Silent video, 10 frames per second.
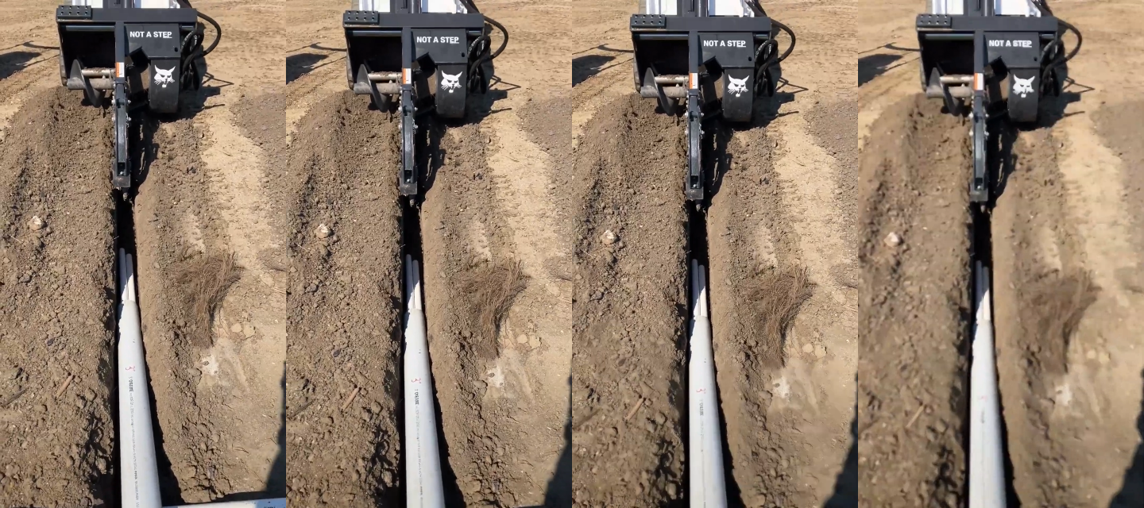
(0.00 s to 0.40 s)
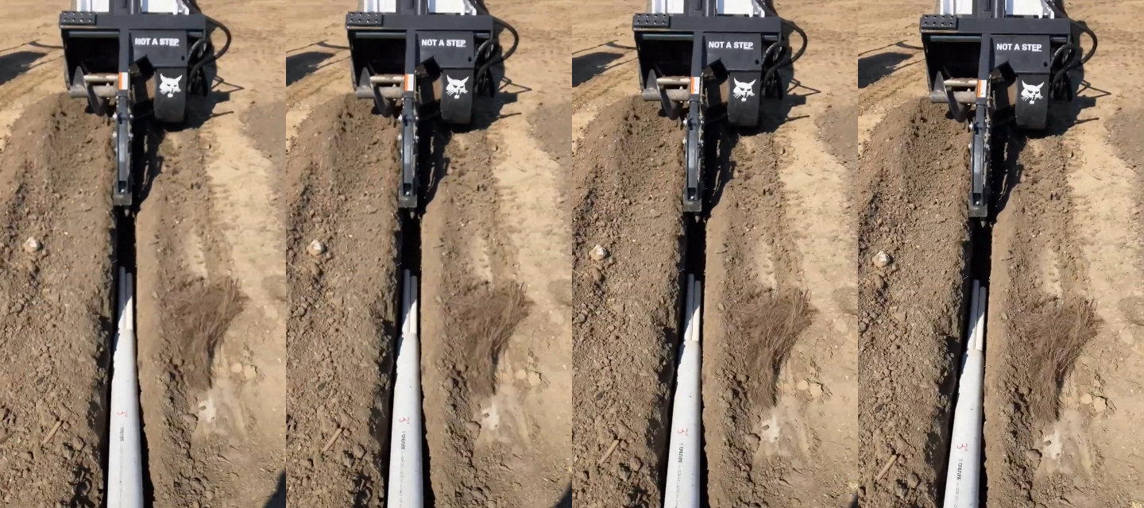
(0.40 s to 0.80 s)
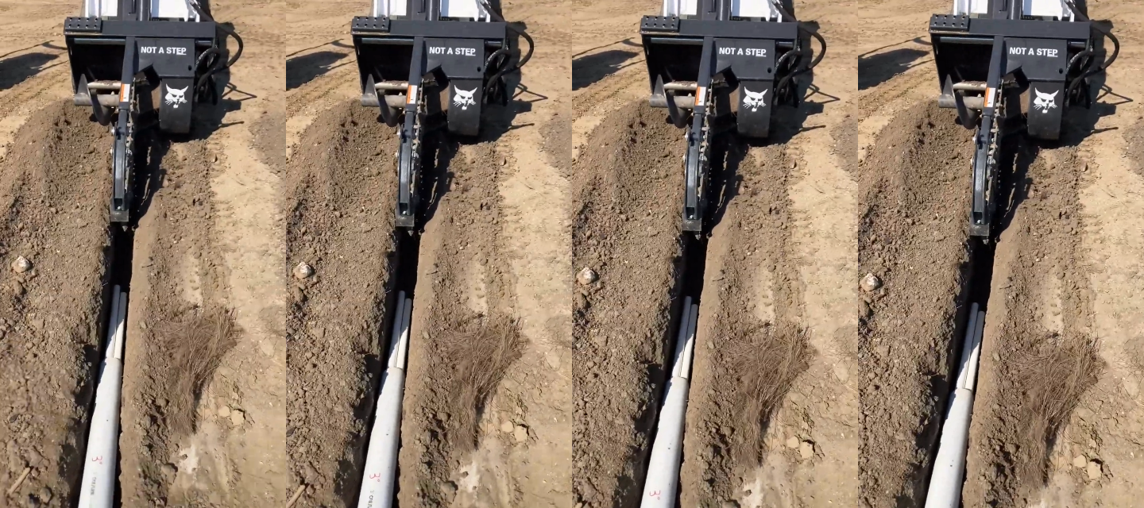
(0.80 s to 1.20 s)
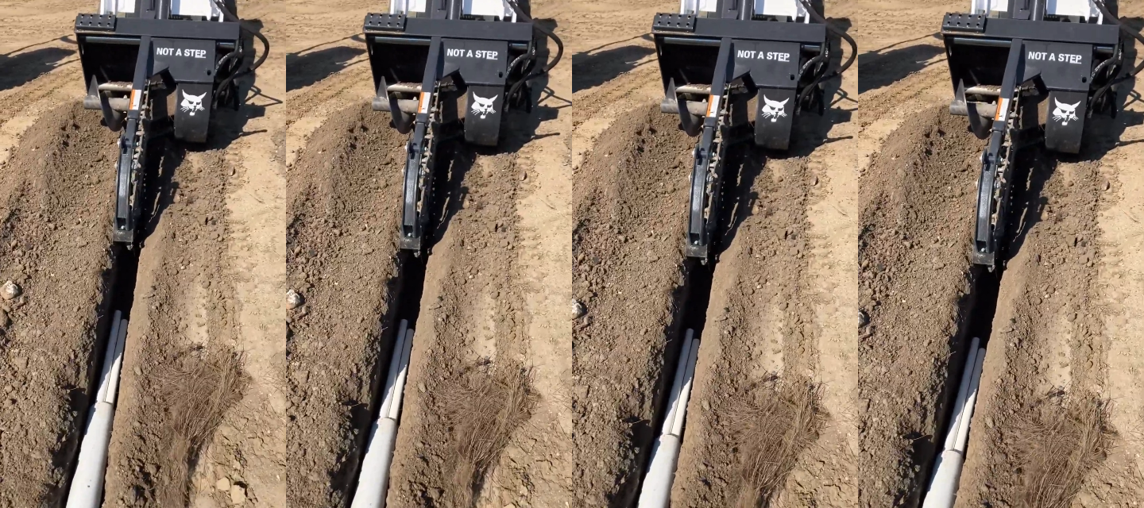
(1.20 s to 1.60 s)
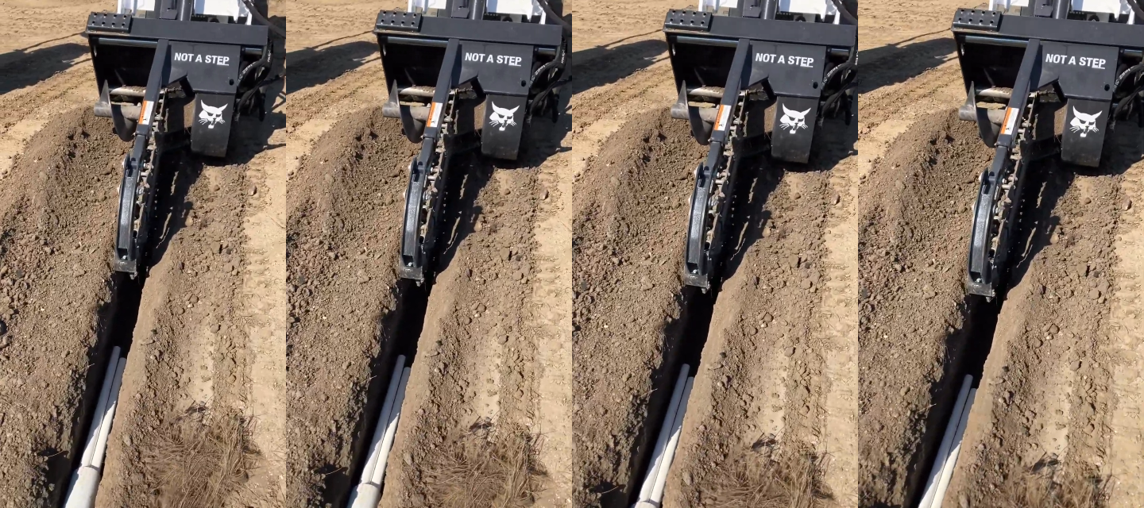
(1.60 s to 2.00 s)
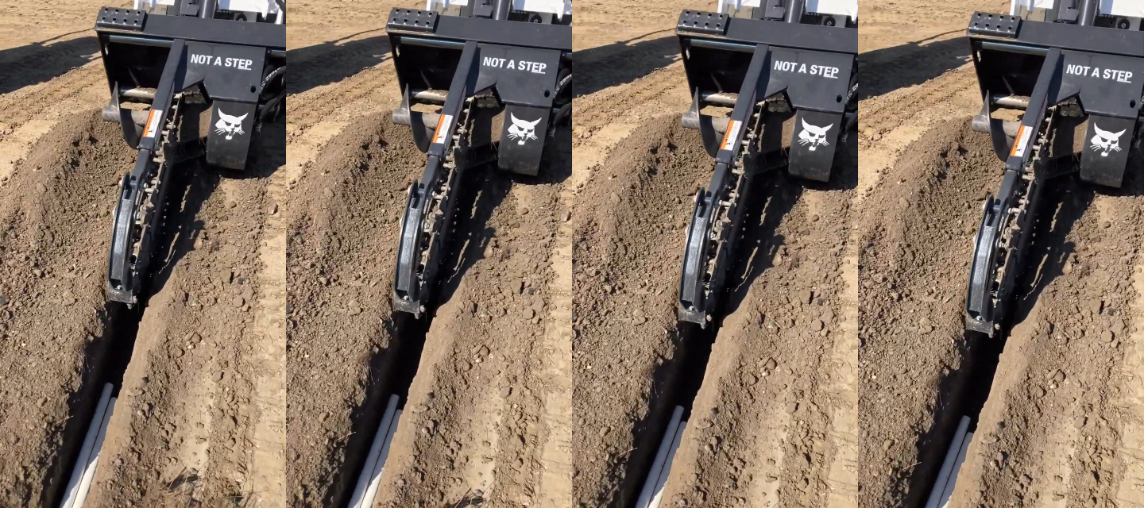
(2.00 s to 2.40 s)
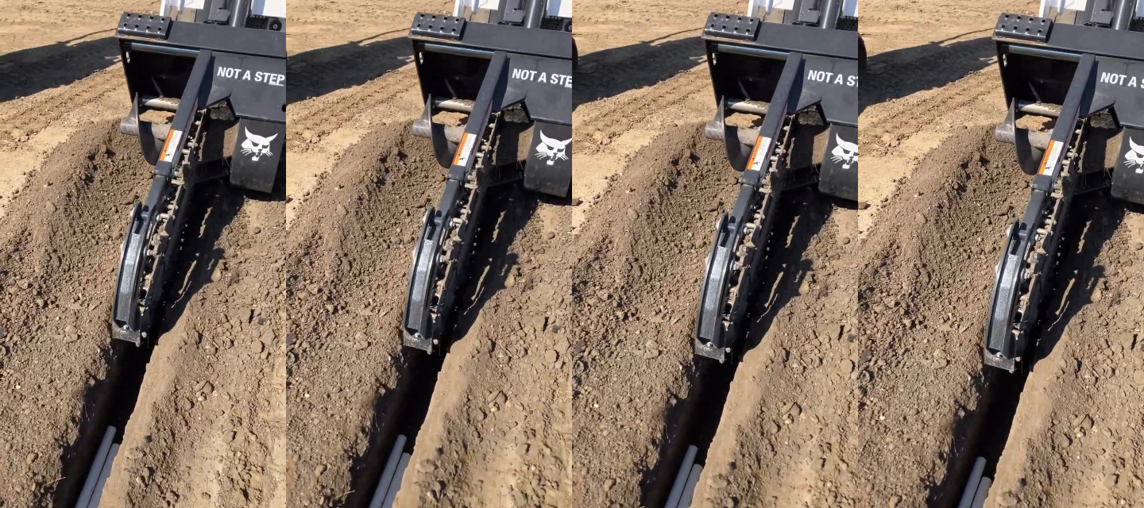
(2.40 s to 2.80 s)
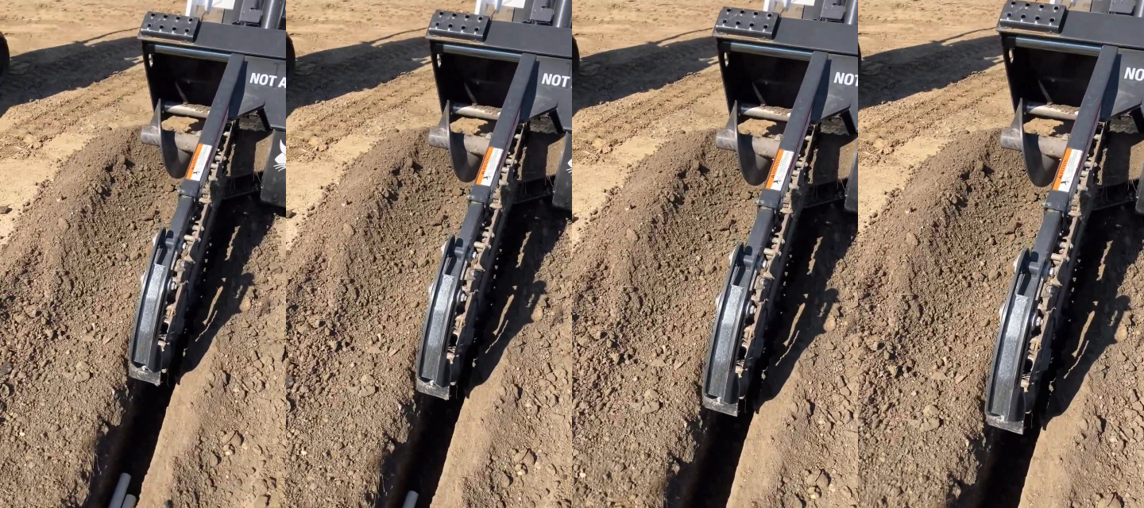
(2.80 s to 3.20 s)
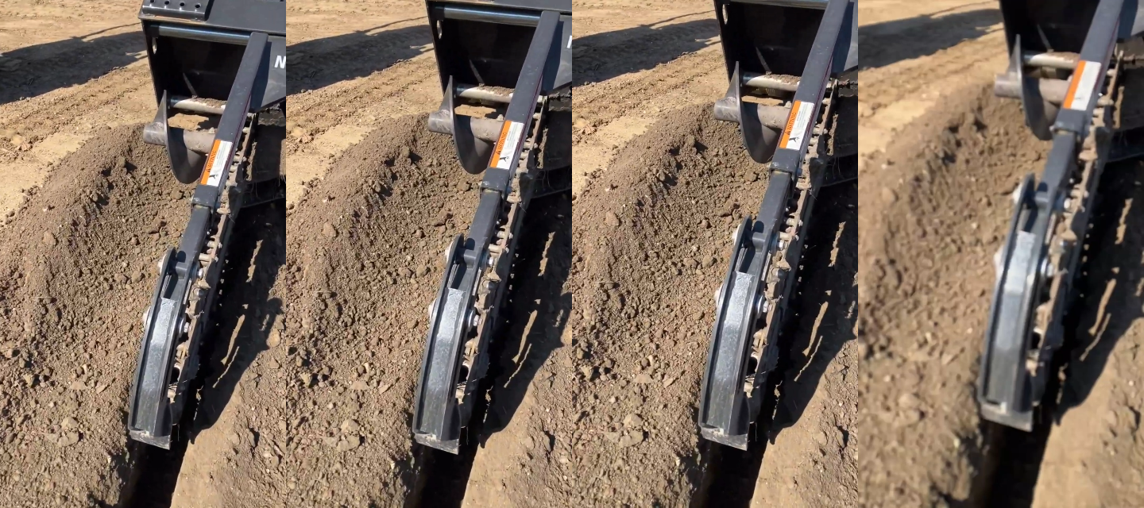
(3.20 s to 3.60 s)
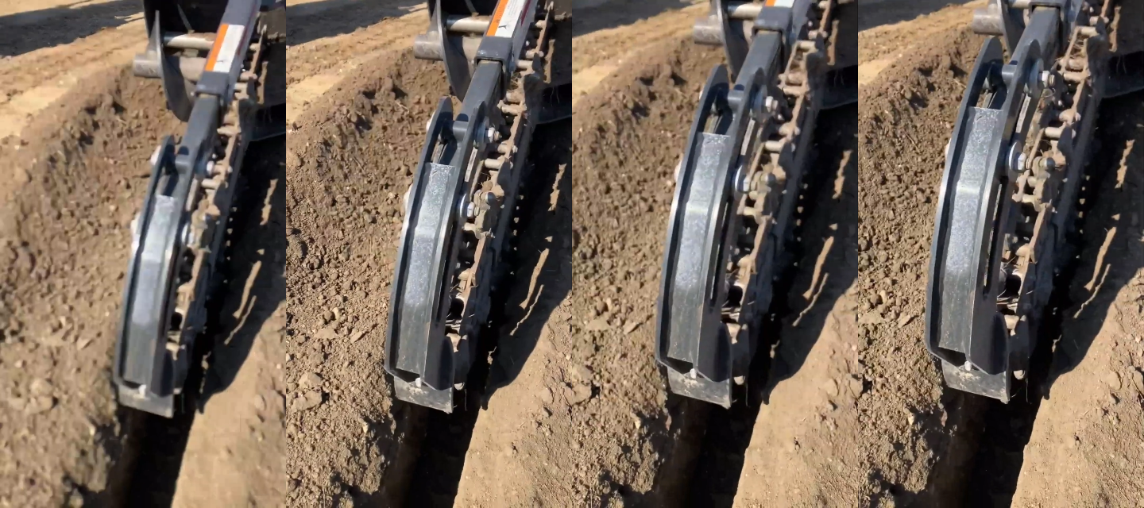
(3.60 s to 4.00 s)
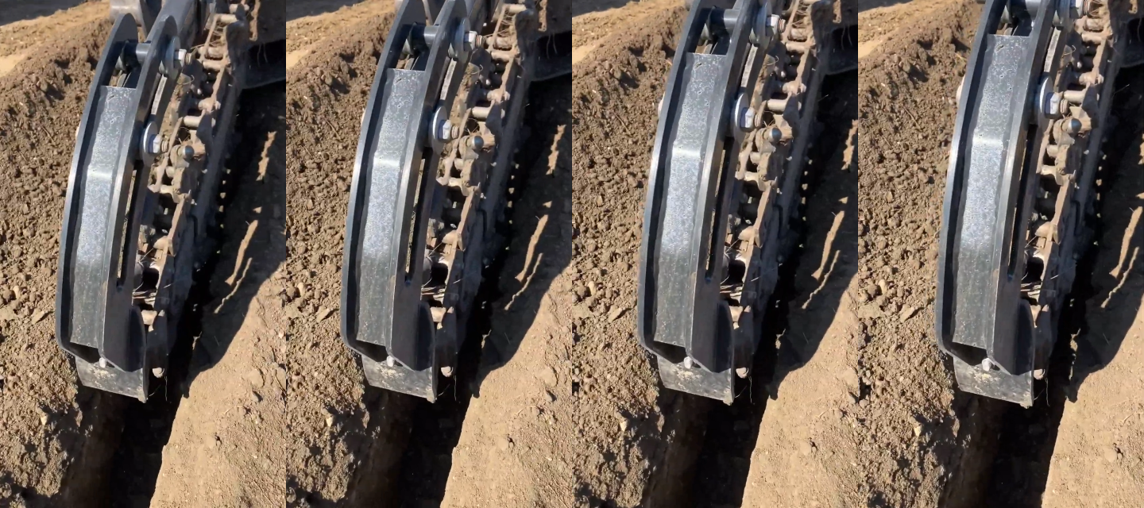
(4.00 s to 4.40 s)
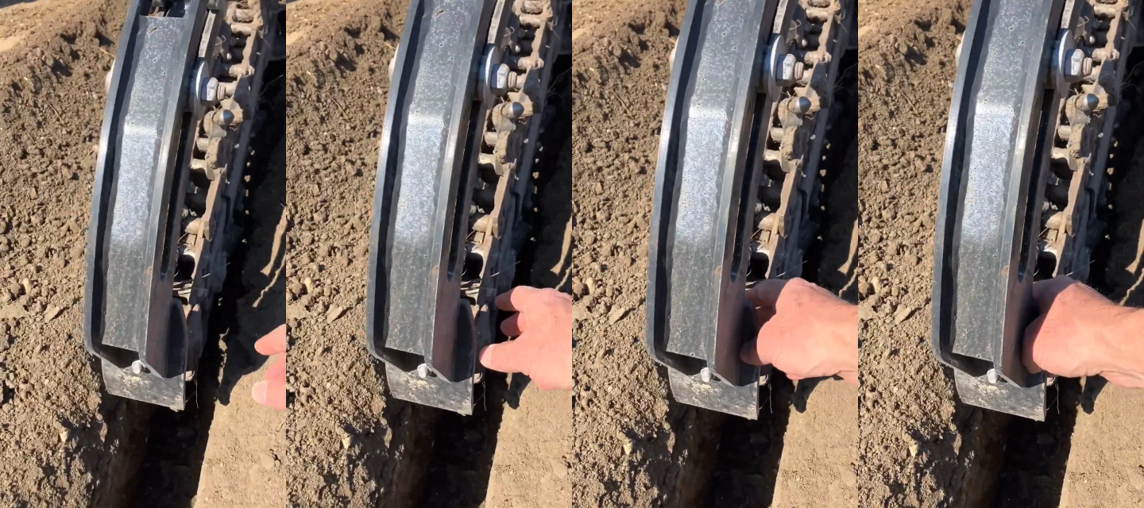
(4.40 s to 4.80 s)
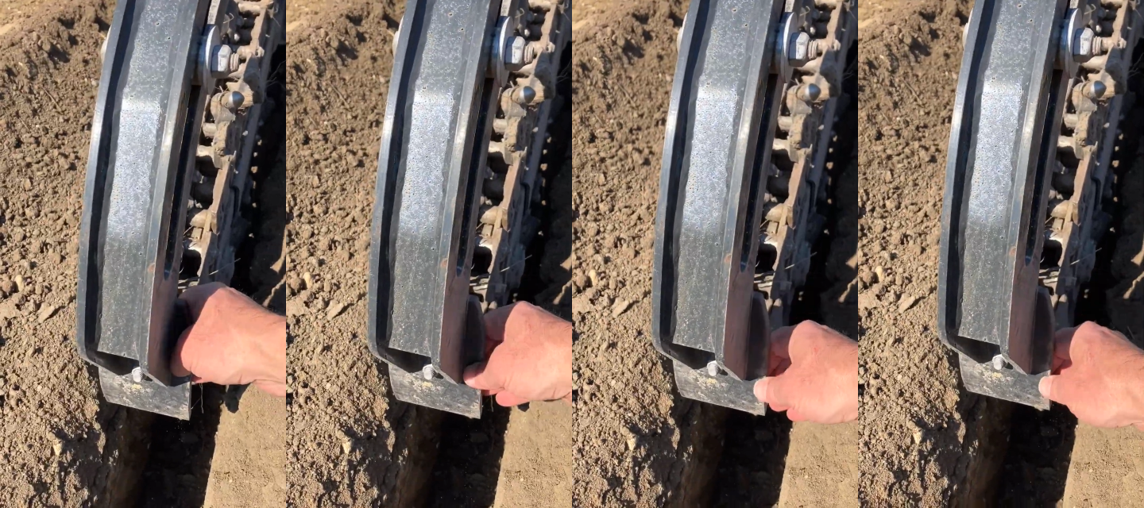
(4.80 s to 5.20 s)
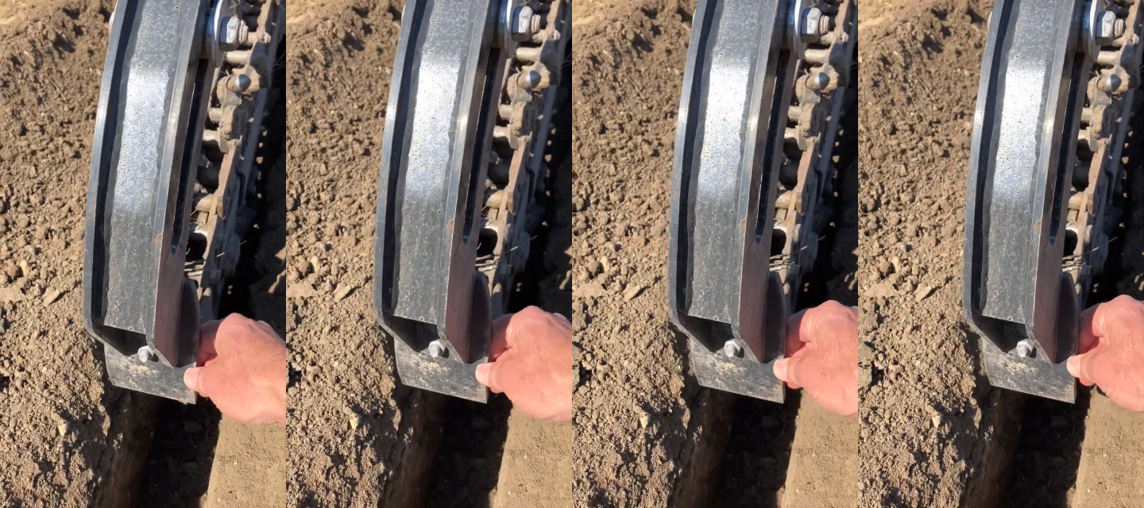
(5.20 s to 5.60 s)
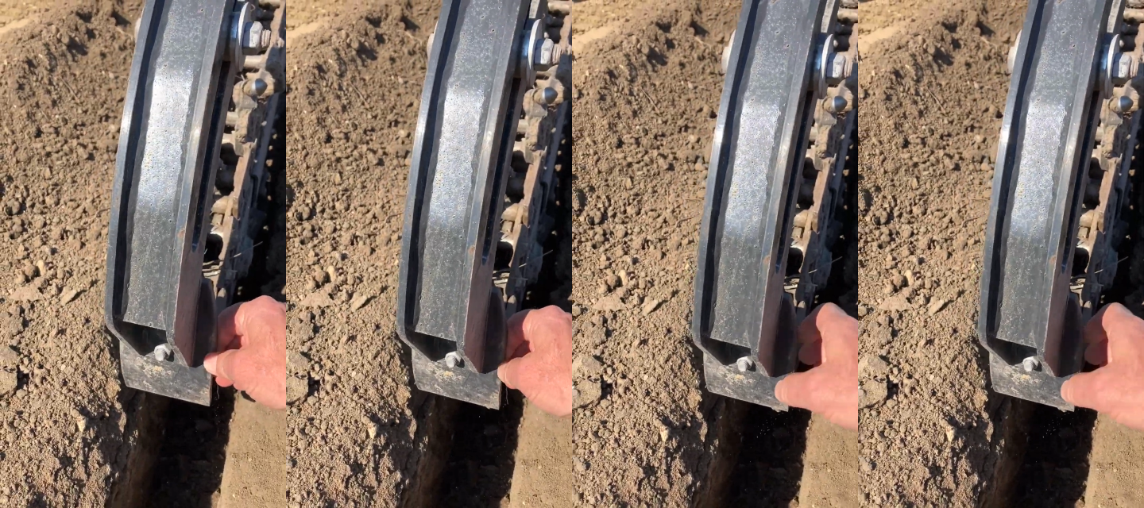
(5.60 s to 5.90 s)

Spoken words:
(no speaker visible)